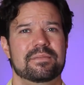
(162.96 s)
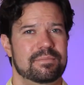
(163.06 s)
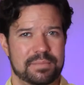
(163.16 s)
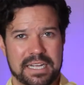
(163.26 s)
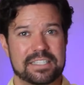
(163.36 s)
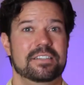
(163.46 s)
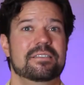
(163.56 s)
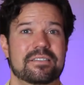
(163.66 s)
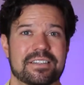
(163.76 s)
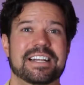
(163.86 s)
But that's
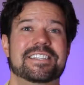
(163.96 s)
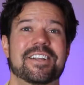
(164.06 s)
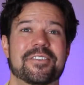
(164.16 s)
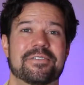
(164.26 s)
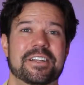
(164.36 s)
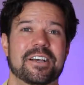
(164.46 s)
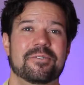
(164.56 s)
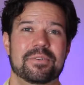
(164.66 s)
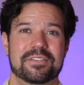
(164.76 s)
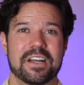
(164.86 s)
it. That's another video.
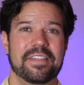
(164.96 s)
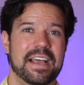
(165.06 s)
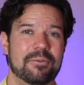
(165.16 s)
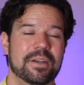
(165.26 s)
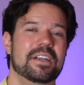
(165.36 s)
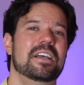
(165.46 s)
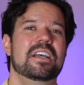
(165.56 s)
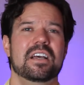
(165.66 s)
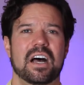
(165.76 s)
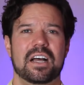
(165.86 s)
We've done that one.
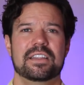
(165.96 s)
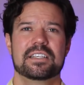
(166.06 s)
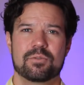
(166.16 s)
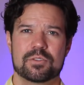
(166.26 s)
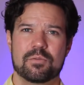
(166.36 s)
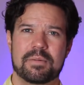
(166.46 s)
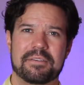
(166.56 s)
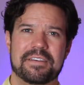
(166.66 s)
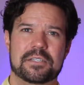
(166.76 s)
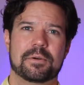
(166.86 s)
Uh, this one's more
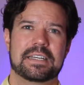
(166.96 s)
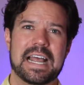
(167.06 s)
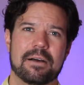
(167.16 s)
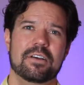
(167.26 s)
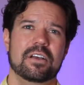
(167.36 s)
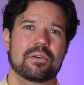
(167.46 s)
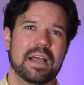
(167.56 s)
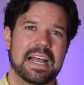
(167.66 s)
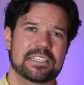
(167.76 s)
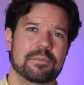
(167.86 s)
about Facebook. Now,
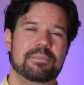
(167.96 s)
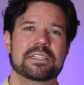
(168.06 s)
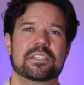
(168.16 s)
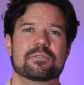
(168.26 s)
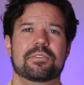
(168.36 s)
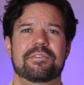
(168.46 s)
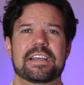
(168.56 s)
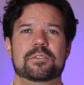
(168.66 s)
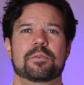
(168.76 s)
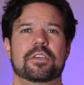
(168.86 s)
as a business with
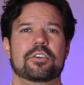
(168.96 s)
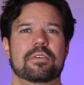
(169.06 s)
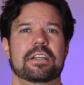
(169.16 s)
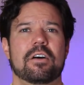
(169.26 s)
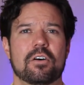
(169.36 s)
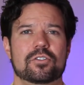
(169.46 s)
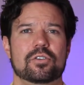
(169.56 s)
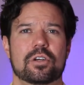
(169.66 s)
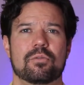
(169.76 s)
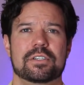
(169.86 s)
Facebook, you can
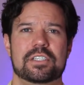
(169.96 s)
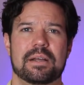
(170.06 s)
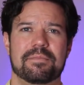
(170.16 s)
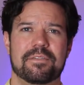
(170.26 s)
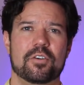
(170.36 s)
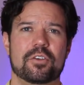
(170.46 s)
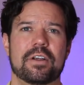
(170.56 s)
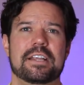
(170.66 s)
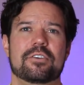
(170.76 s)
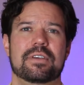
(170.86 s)
also go one step
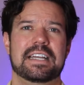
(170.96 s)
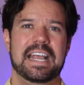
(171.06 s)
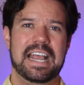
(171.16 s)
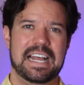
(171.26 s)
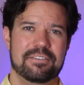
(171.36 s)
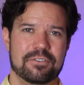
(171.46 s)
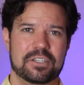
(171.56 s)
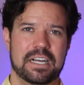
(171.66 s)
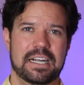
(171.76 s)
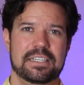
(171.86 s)
further and you can
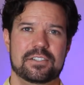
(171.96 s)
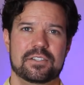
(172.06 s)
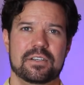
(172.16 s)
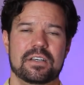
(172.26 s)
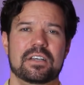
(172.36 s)
advertise.